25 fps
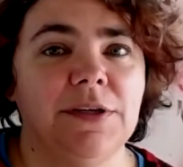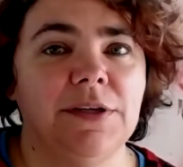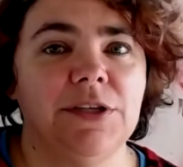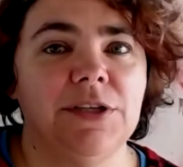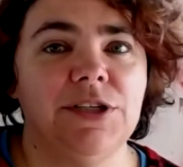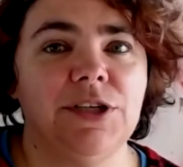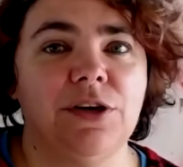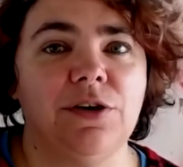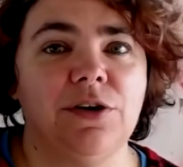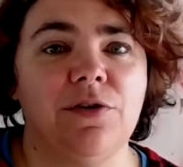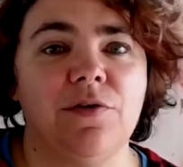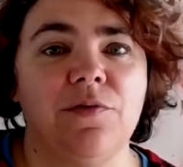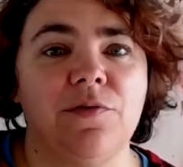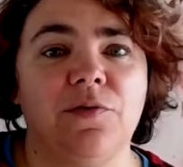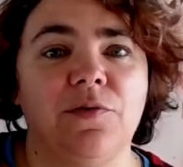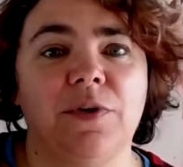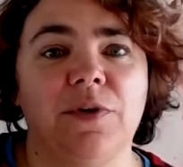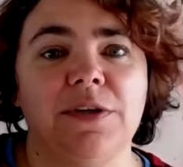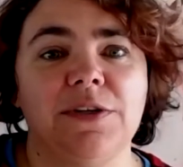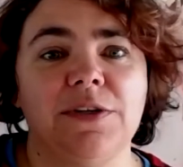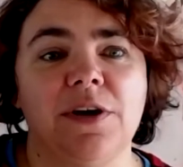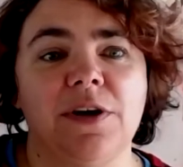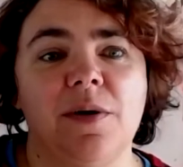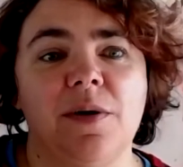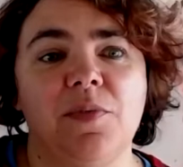So, for
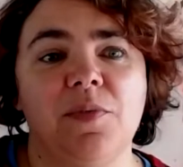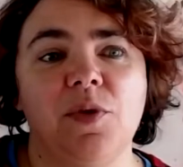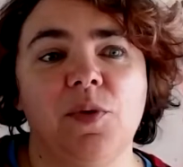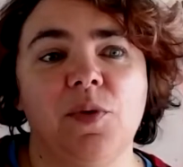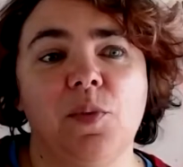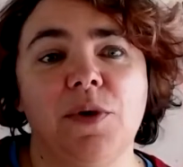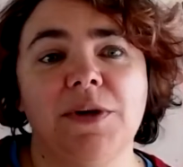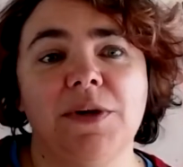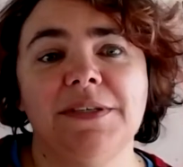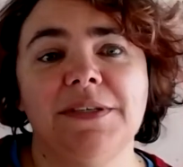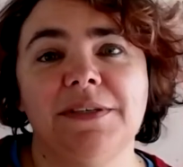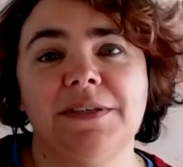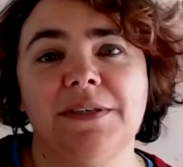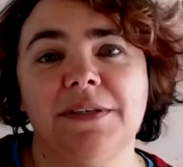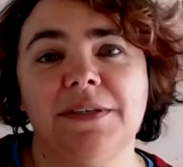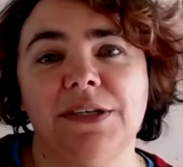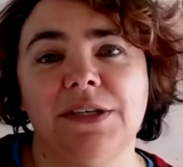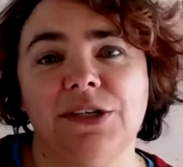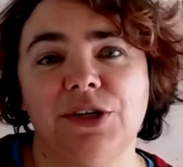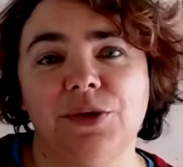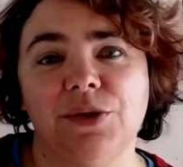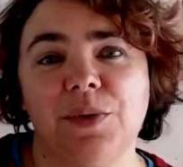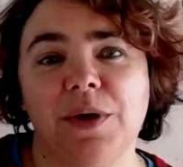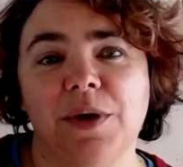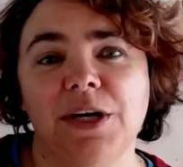example, what is the
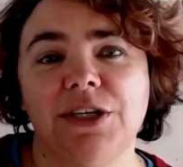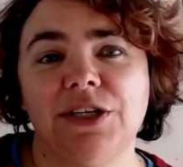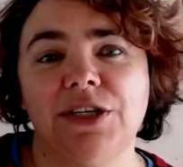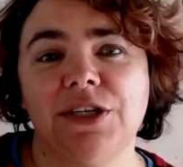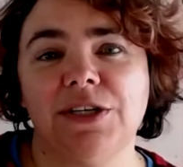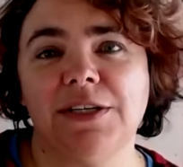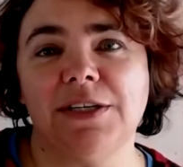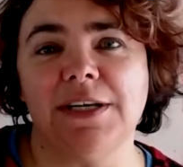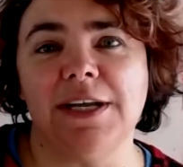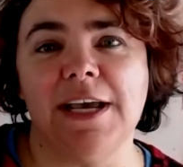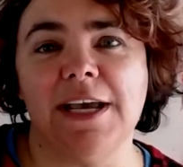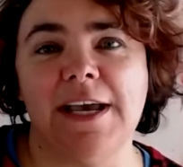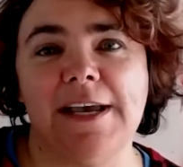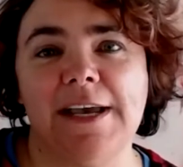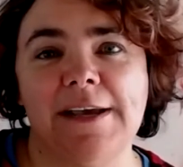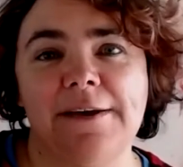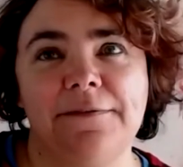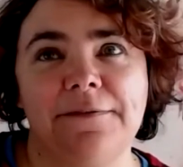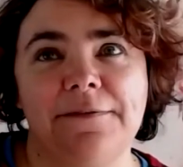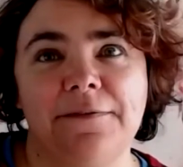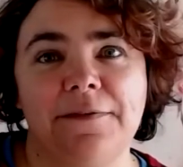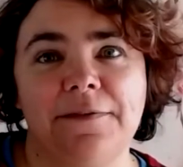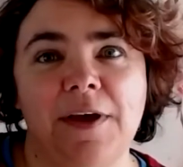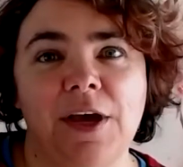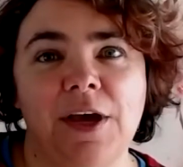situation
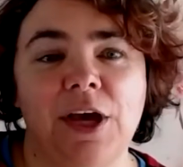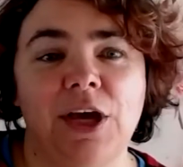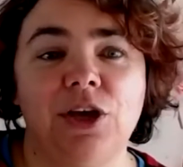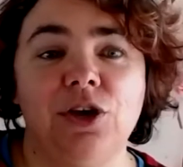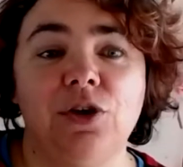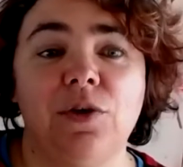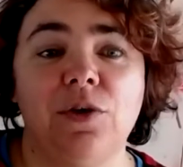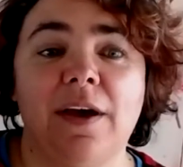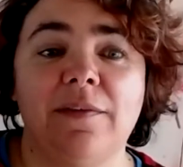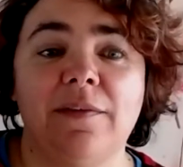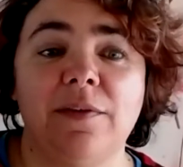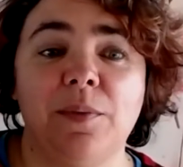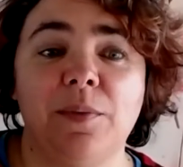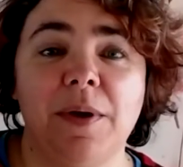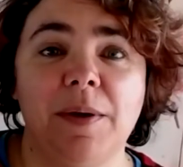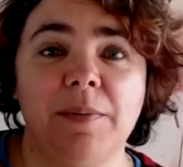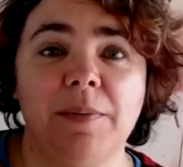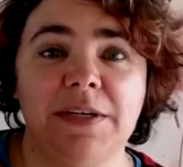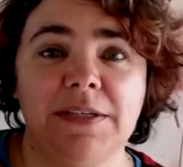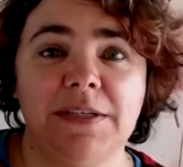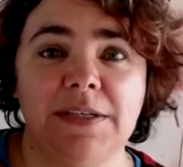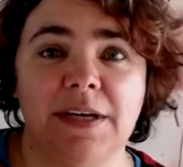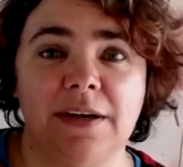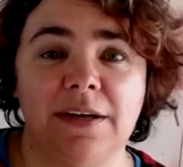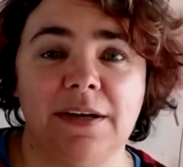if you have a web
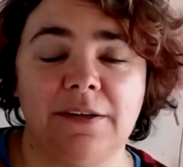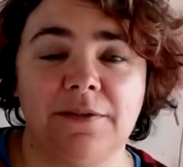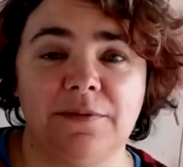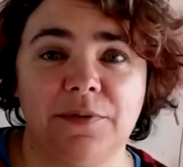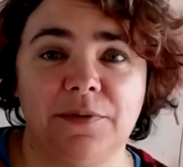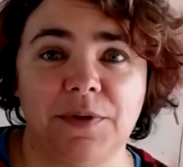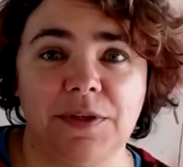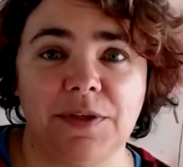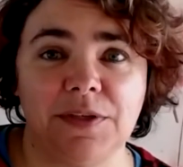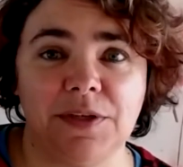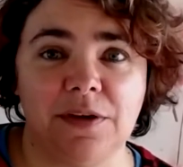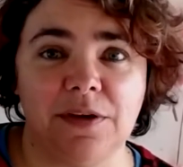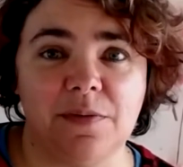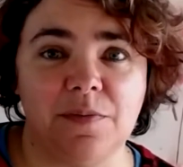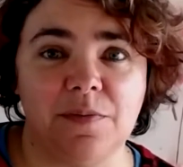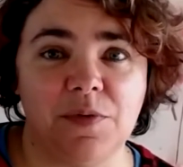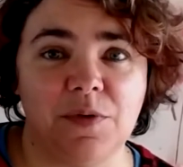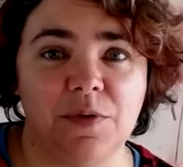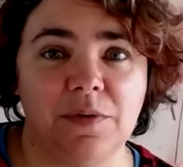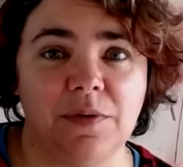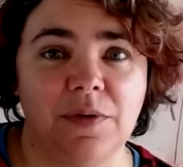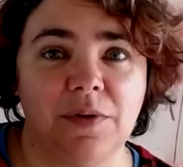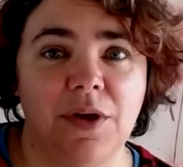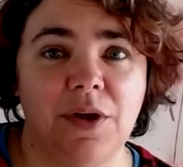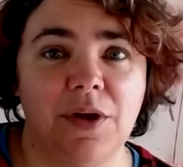designer, for
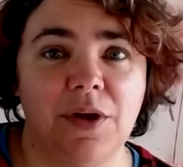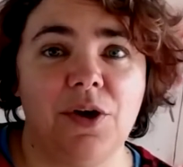example,